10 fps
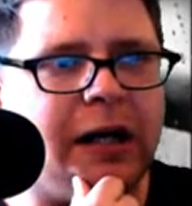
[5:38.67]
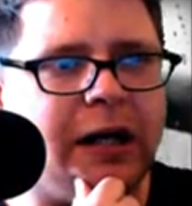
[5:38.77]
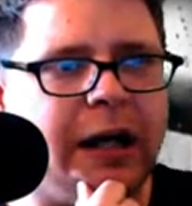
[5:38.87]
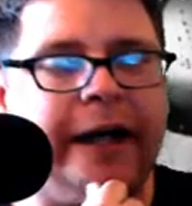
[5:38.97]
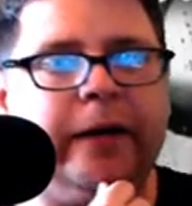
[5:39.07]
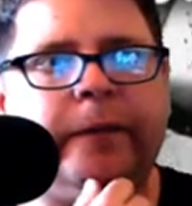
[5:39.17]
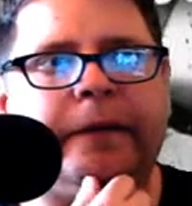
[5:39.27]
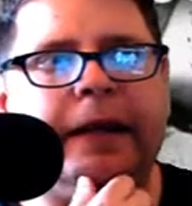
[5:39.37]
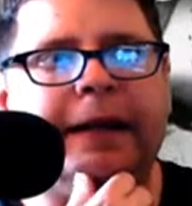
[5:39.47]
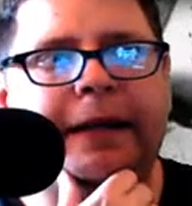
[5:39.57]
I don't
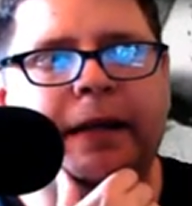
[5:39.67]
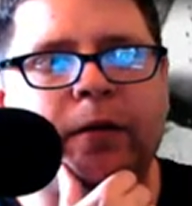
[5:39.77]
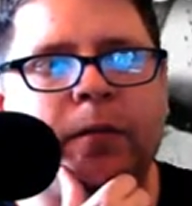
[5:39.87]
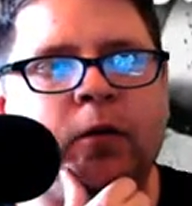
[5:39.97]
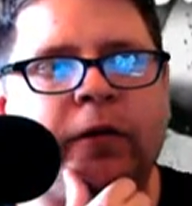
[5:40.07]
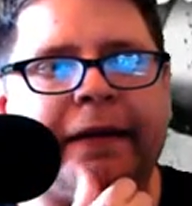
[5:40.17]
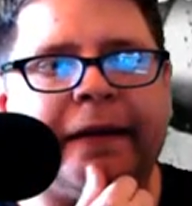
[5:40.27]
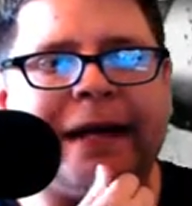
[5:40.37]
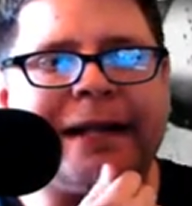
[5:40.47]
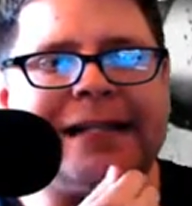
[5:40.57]
think they were more than
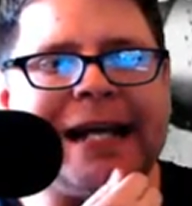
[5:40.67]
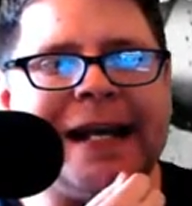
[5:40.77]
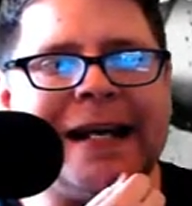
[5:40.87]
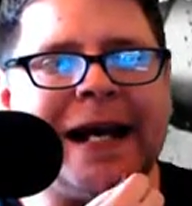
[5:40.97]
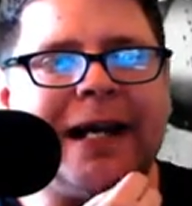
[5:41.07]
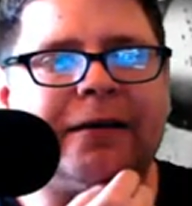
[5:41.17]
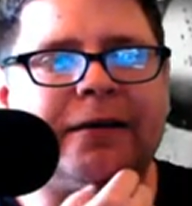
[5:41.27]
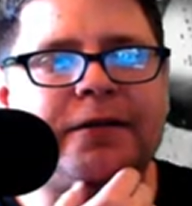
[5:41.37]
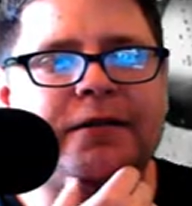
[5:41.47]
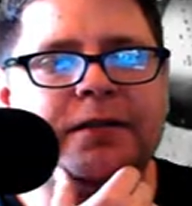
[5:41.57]
like
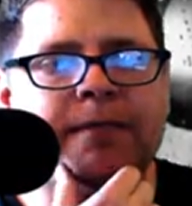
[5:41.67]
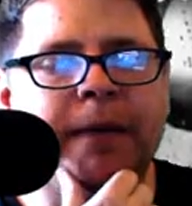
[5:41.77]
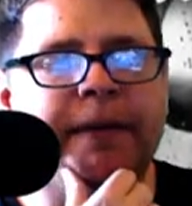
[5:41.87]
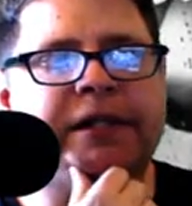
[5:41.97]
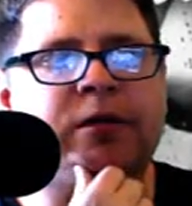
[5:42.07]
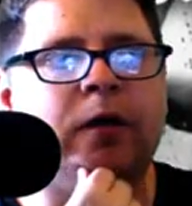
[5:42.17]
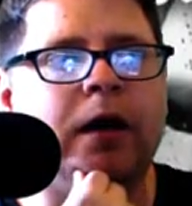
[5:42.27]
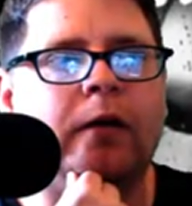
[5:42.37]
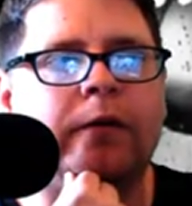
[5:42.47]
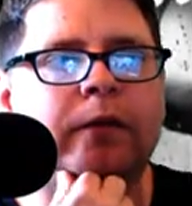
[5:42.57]
$10, maybe
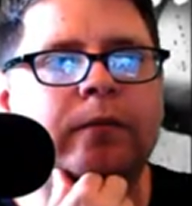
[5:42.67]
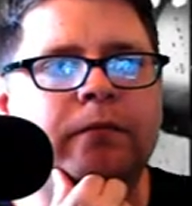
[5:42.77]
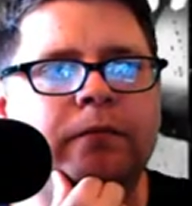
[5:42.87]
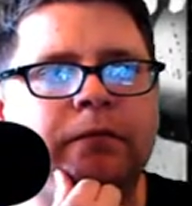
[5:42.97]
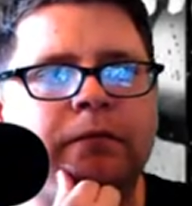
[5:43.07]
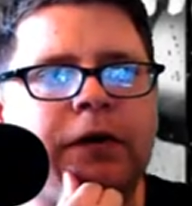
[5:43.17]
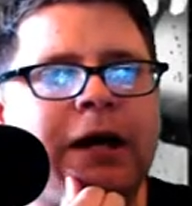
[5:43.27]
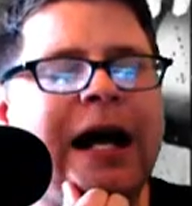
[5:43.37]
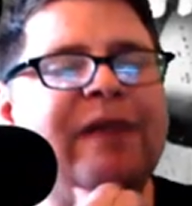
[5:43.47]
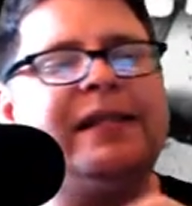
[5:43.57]
$12, or
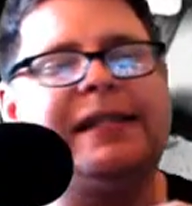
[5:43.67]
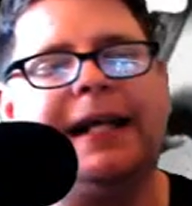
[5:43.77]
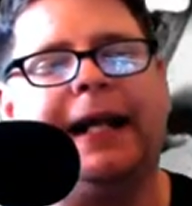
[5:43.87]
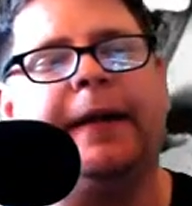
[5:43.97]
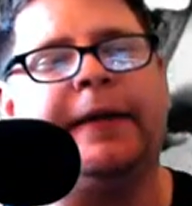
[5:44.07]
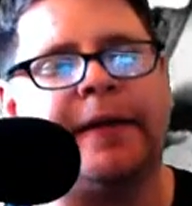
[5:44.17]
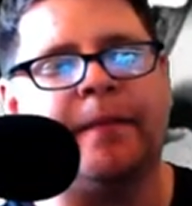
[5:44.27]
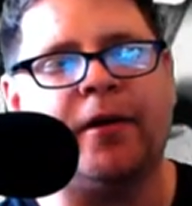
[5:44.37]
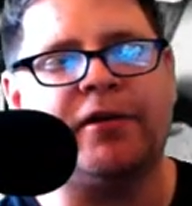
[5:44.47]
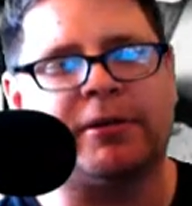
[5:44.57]
I would say that the
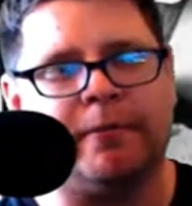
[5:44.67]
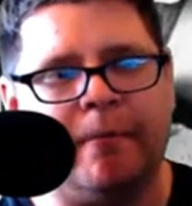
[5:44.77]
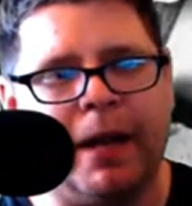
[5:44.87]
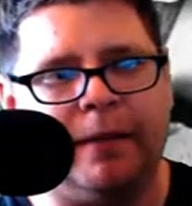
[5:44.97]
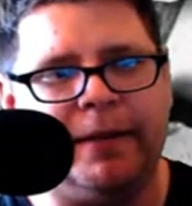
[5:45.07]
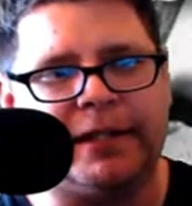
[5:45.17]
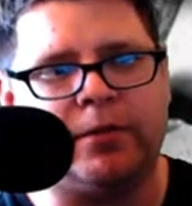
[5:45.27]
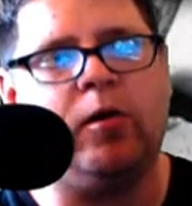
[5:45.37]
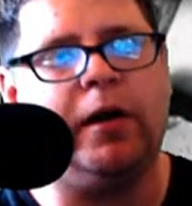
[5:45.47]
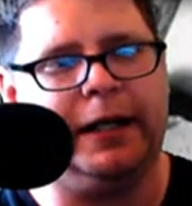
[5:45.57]
most maybe
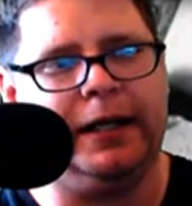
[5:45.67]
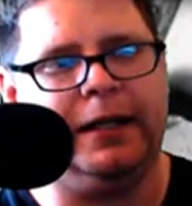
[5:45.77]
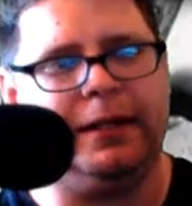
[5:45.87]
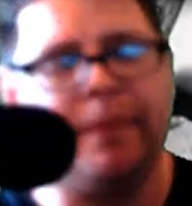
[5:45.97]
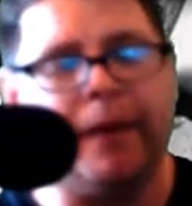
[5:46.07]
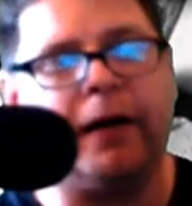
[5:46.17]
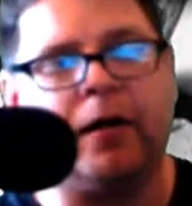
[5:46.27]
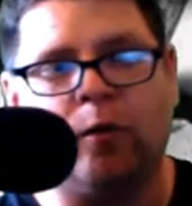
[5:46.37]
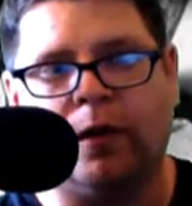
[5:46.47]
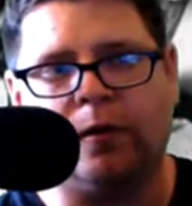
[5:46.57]
$20, depending
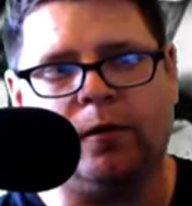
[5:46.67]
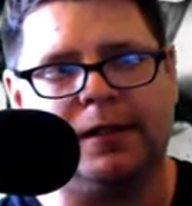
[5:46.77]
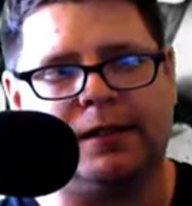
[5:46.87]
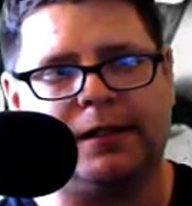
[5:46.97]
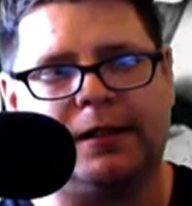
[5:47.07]
on what it was.